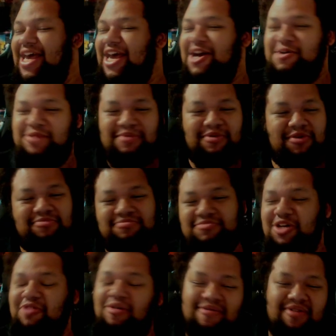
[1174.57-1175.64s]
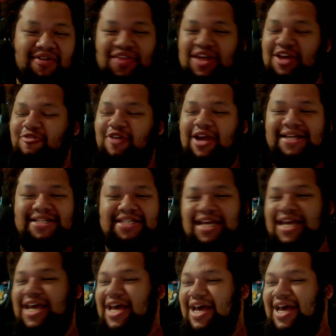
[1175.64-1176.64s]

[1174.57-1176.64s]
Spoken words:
We will do everything crazy,